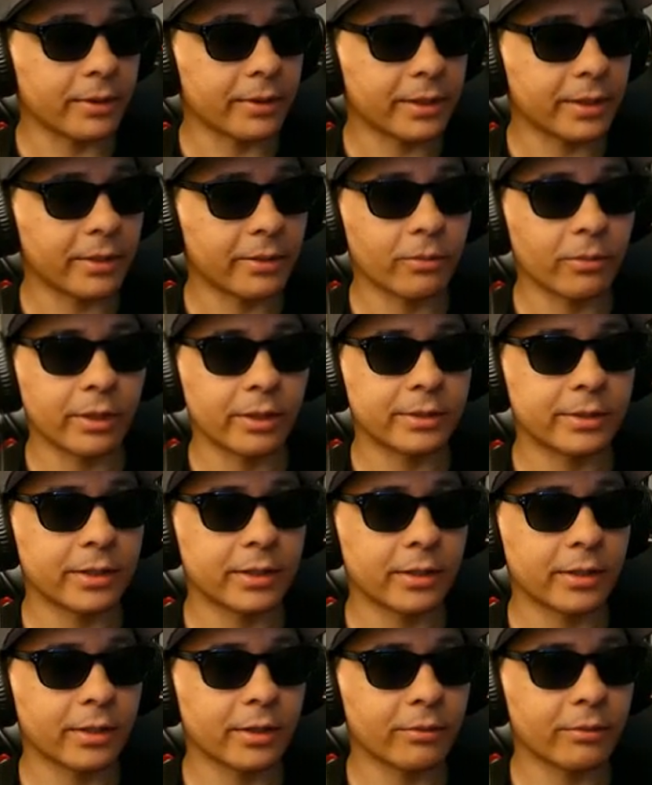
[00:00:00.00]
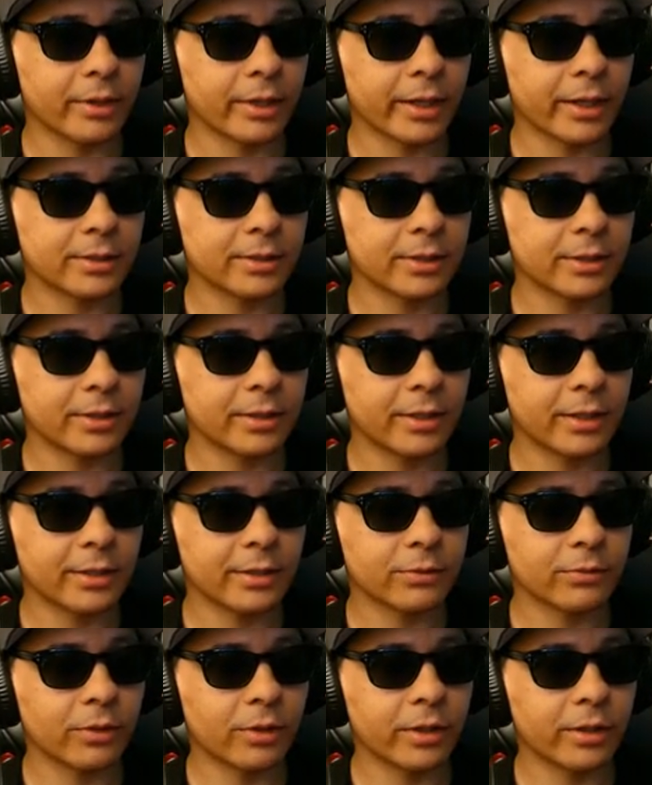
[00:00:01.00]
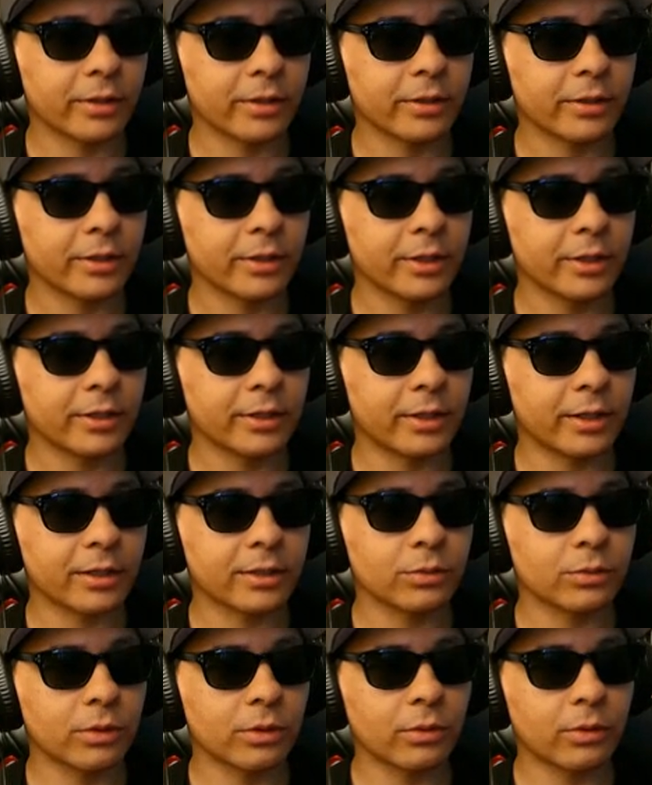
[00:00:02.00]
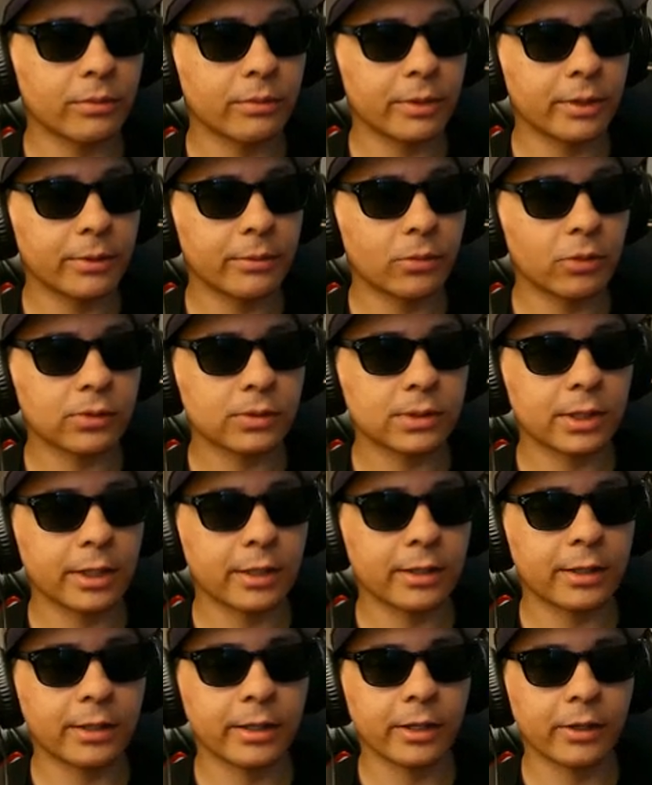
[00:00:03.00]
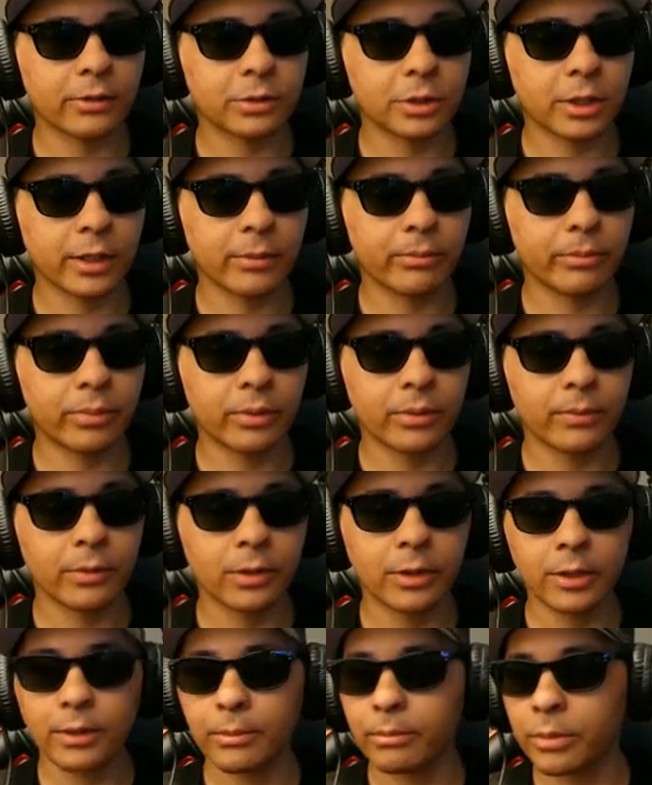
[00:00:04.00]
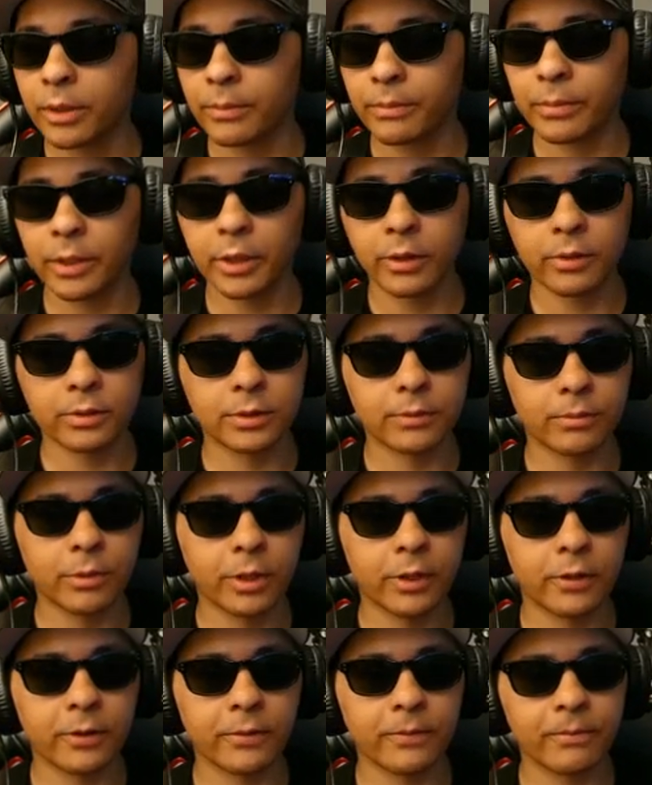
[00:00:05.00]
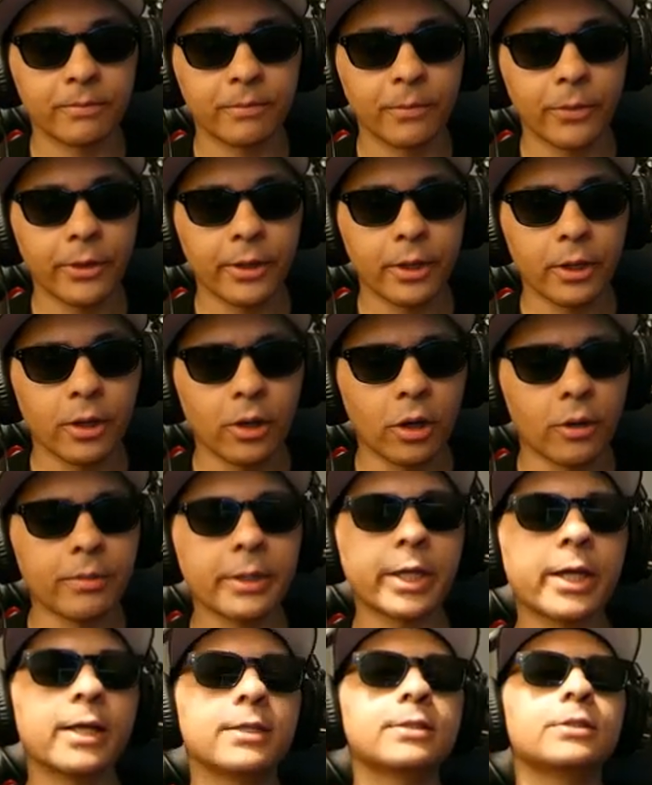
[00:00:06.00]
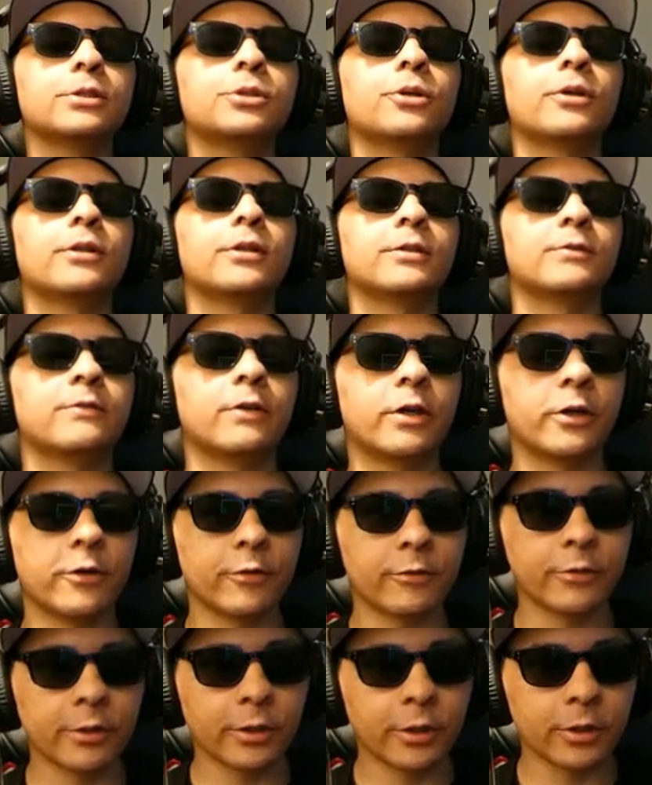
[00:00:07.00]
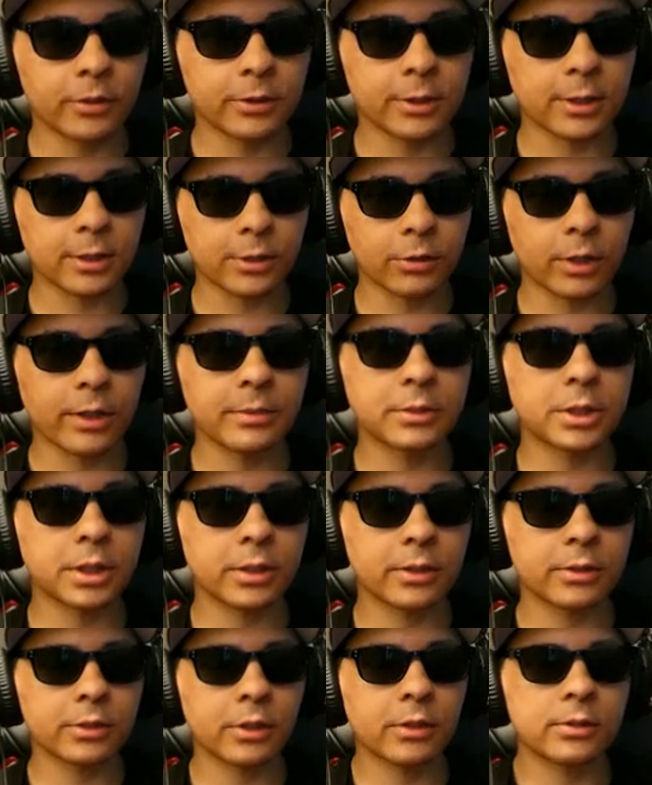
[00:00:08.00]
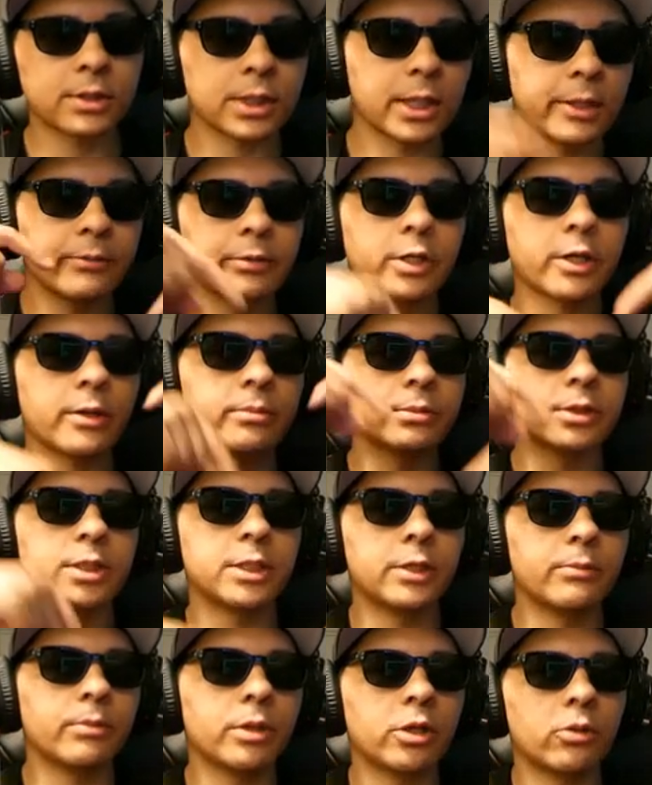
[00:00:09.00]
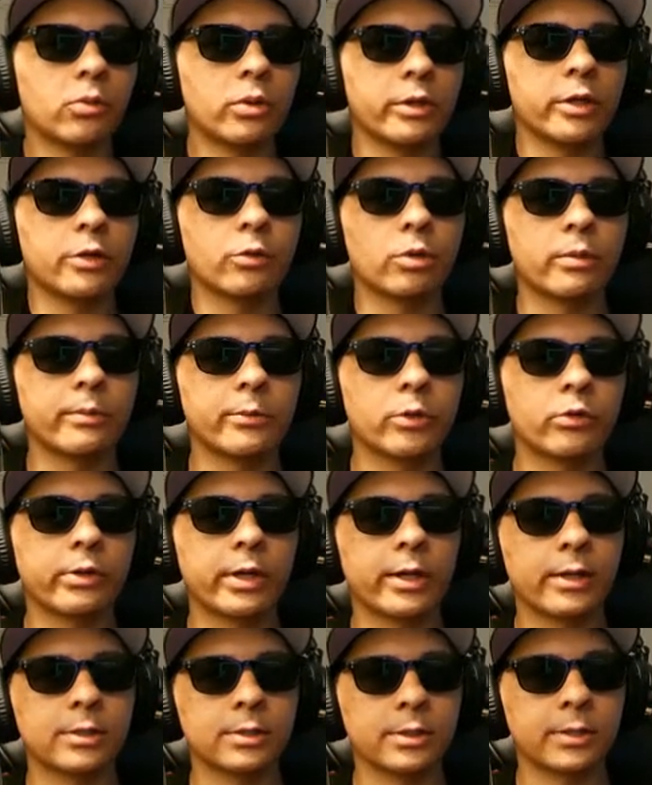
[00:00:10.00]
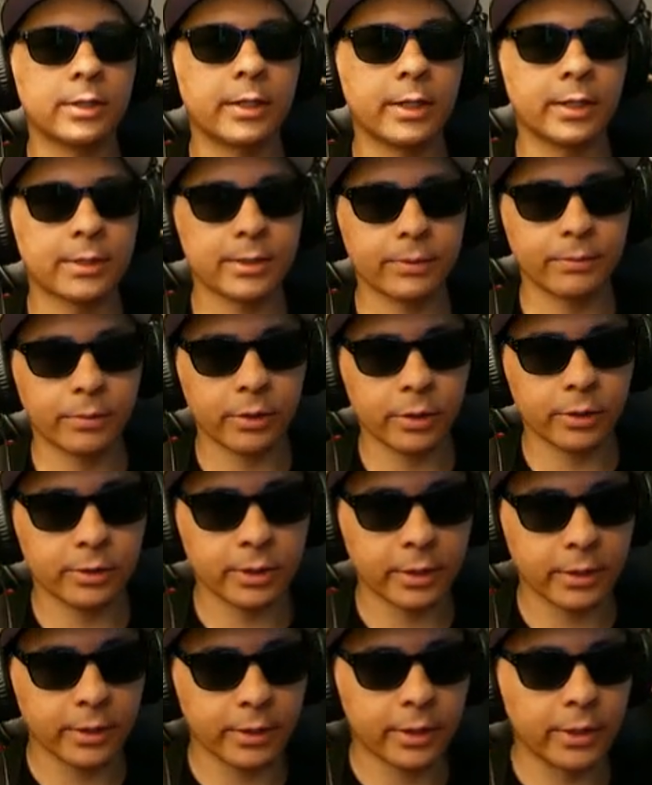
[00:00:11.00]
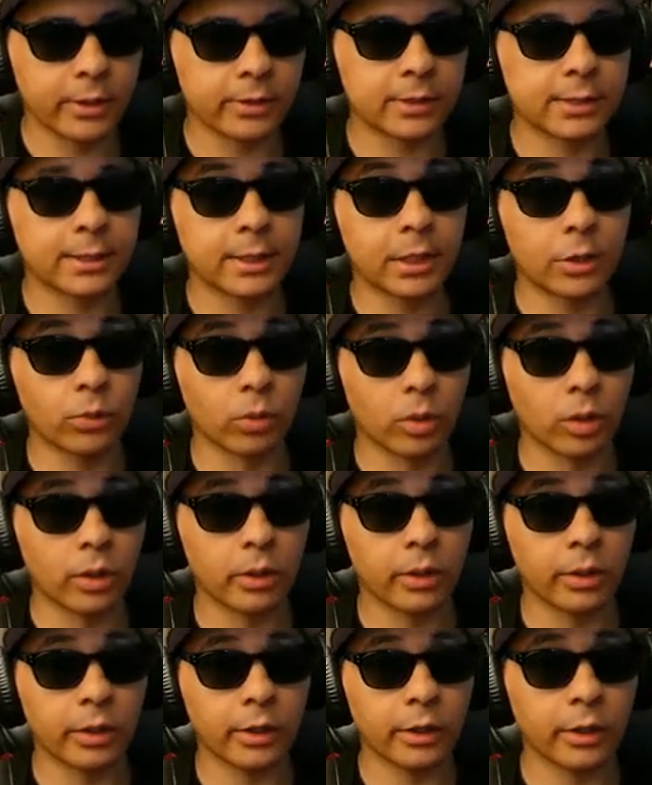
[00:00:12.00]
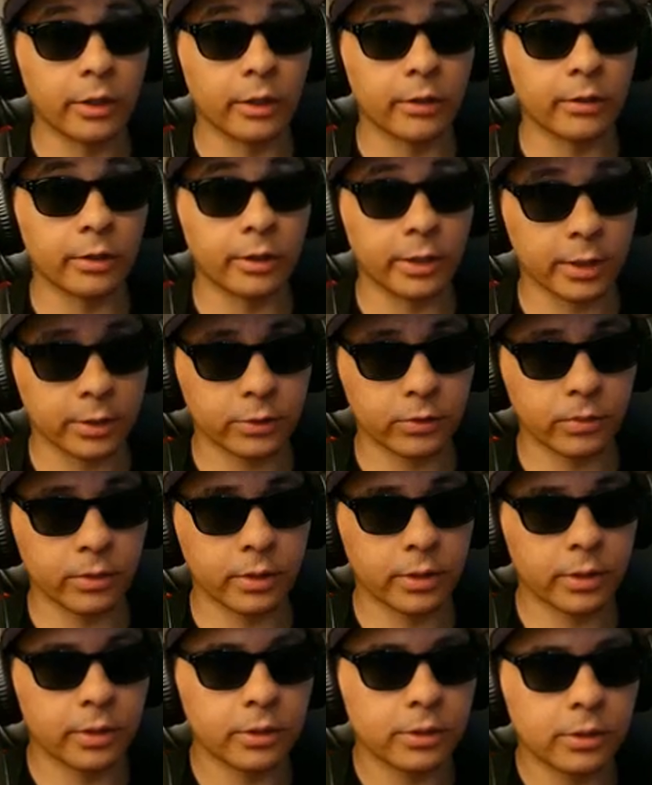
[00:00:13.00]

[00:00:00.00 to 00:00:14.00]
Can't wait to react to the next one. Next one will be most likely, I'll try pump it out tomorrow. Hope you guys enjoyed this video. If you're new, subscribe to the channel. Also, leave it a comment down below what you want me to react to next some other time. And I'll see you all in the next one.